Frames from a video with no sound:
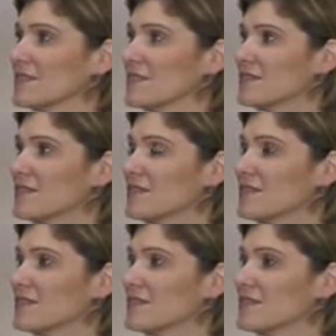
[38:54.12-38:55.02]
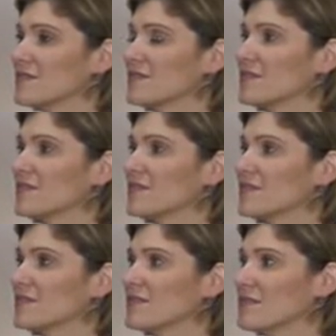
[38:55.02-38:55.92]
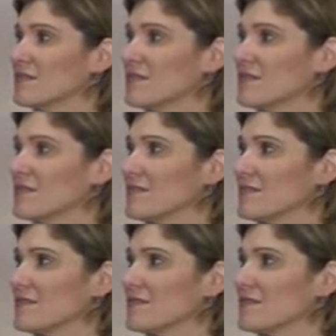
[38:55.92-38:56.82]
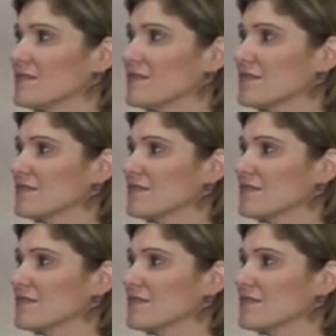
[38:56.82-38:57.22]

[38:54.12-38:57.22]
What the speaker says: No words are spoken by the person on screen.